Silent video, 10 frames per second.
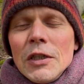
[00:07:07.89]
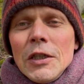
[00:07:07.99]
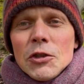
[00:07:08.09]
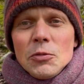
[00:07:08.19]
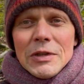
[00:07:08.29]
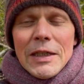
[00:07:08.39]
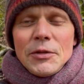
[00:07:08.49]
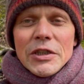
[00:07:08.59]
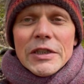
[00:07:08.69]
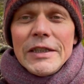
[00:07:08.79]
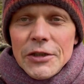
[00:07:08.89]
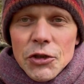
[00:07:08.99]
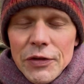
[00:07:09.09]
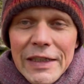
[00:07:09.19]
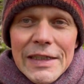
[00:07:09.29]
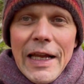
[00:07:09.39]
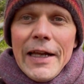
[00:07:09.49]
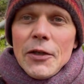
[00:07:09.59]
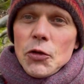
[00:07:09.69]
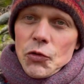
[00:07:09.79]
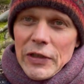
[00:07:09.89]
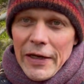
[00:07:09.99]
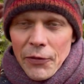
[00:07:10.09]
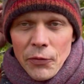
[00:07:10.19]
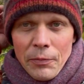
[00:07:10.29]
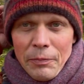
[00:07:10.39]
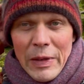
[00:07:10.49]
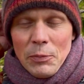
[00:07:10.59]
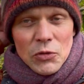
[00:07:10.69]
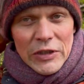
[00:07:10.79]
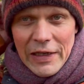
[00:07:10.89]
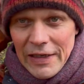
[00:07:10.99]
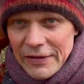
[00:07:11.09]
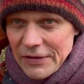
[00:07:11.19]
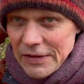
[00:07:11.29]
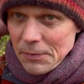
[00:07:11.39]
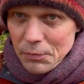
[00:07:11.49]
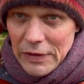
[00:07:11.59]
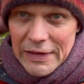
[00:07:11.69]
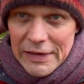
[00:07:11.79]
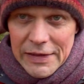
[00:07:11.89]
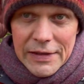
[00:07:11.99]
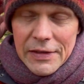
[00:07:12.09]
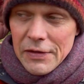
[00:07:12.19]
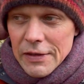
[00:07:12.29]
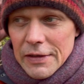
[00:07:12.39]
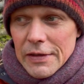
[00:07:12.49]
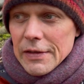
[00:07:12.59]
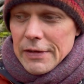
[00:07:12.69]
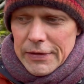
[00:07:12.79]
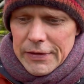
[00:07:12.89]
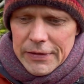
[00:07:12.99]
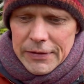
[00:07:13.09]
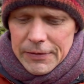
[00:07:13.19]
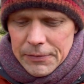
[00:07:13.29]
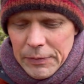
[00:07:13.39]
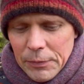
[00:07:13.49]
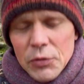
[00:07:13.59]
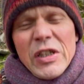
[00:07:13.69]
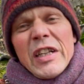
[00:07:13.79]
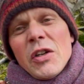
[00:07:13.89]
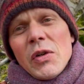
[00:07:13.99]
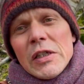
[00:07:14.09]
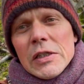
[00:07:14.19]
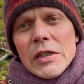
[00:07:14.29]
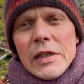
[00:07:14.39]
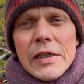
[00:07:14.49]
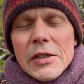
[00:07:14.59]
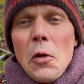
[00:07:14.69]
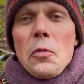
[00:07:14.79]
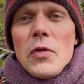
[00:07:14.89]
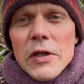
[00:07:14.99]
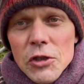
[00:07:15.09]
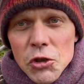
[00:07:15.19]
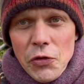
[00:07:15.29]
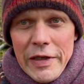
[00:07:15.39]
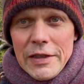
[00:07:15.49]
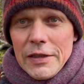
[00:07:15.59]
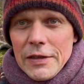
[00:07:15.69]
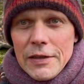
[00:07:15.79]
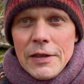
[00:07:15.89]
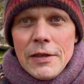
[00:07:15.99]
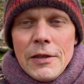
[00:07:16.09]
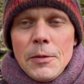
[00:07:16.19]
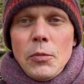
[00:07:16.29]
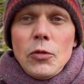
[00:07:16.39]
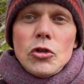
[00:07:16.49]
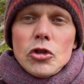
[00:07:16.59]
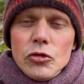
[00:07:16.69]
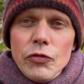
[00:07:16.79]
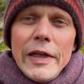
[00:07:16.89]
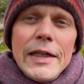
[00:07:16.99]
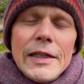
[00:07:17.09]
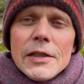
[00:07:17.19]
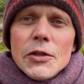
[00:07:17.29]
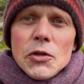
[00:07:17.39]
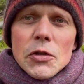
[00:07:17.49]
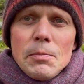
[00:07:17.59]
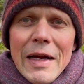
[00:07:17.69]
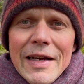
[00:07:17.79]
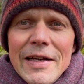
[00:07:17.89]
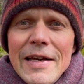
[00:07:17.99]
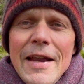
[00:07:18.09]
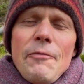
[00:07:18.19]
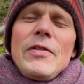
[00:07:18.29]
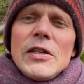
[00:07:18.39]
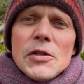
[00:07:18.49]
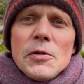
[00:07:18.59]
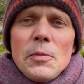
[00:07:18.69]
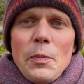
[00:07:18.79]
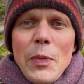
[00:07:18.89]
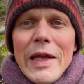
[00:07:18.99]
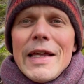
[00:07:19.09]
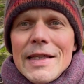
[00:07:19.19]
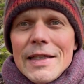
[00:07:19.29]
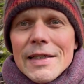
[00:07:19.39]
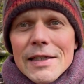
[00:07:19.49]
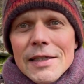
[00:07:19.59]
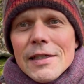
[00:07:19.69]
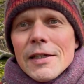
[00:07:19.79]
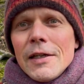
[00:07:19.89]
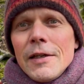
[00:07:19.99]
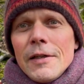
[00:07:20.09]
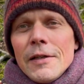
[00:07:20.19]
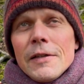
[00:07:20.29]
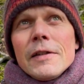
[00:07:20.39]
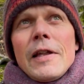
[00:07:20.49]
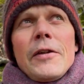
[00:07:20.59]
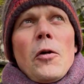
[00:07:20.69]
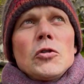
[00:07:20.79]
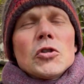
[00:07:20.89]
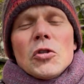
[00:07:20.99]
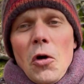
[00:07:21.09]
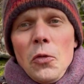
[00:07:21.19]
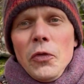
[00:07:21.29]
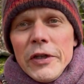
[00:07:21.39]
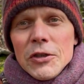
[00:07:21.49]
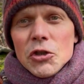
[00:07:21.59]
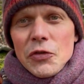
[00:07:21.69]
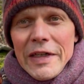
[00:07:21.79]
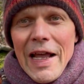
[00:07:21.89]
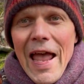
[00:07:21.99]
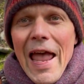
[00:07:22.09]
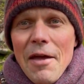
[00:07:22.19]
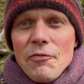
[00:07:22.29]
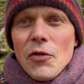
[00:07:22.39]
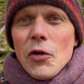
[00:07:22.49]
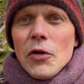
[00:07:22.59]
Sometimes you see trees getting cut down in people's gardens and places, and people think, oh, it's only a tree. But trees are just magnificent beings. They're not just only a tree ever.